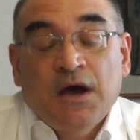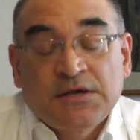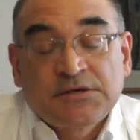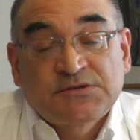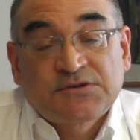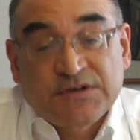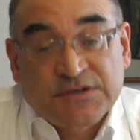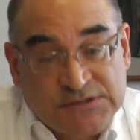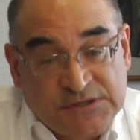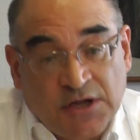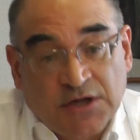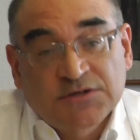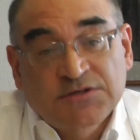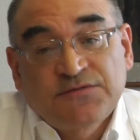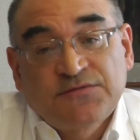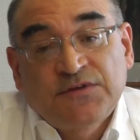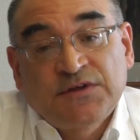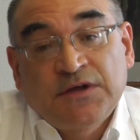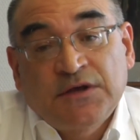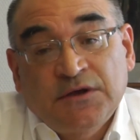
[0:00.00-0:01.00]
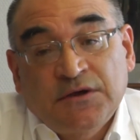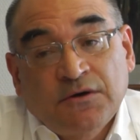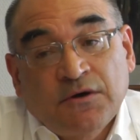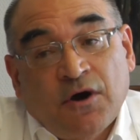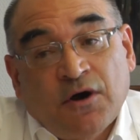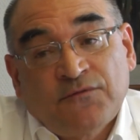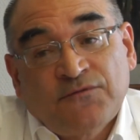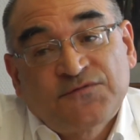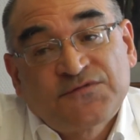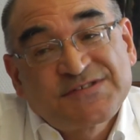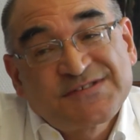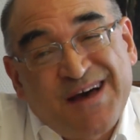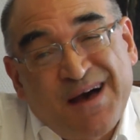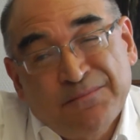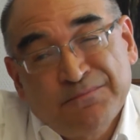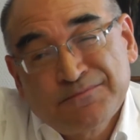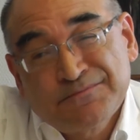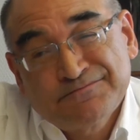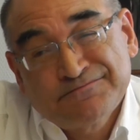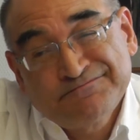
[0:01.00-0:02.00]
as a result of
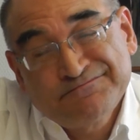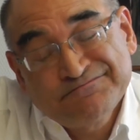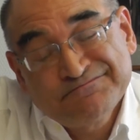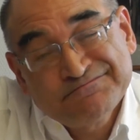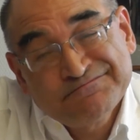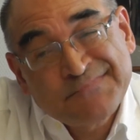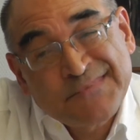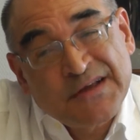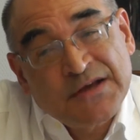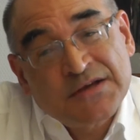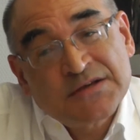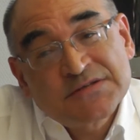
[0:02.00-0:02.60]
some